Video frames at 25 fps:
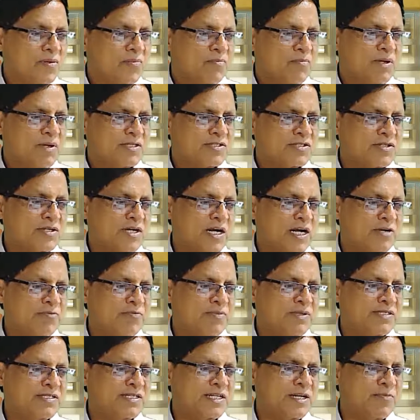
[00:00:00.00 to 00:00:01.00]
Must not
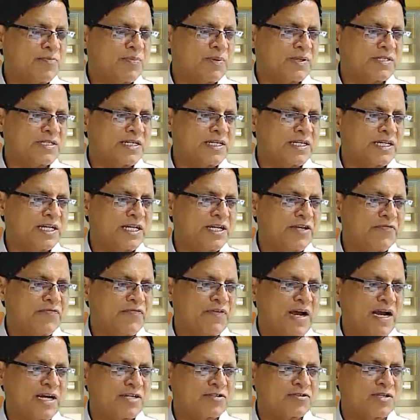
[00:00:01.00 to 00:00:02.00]
misrepresent any
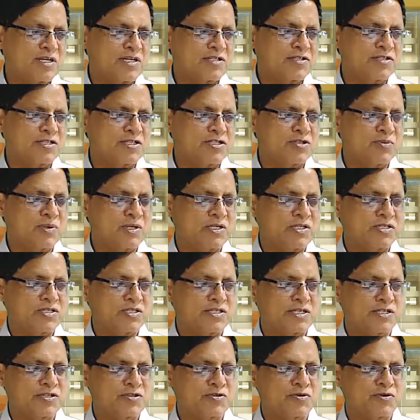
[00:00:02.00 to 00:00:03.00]
facts or situations
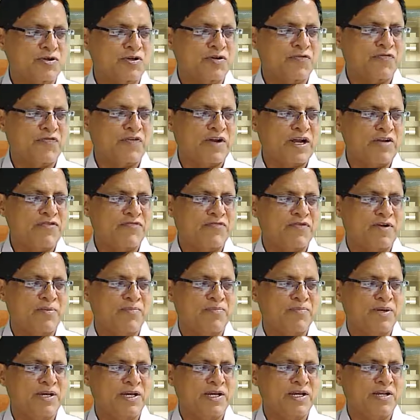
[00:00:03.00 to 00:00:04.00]
and should refrain from
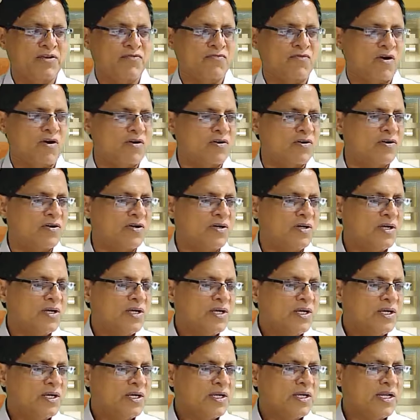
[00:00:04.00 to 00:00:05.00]
being involved
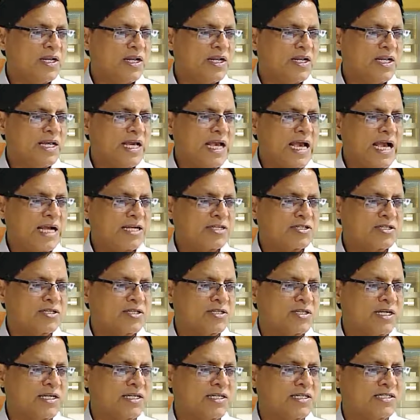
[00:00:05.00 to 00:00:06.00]
in any action
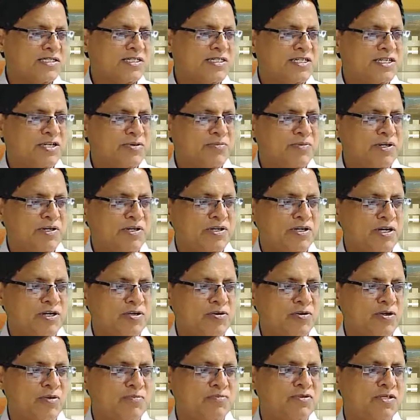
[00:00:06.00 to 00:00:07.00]
that is detrimental
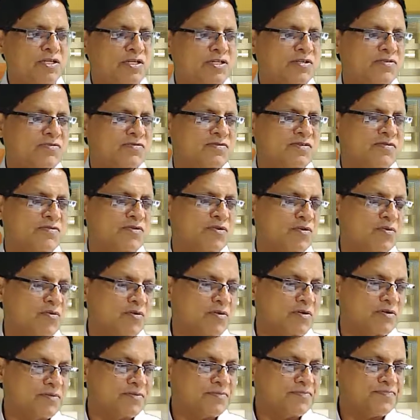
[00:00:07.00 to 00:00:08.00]
to the objectives of the
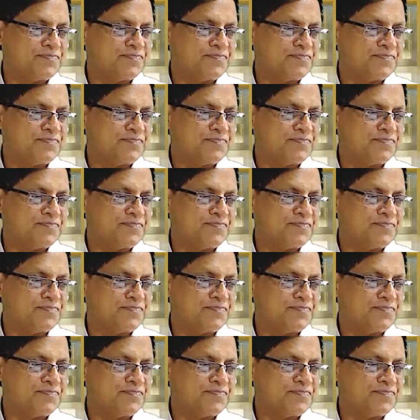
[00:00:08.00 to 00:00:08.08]
code.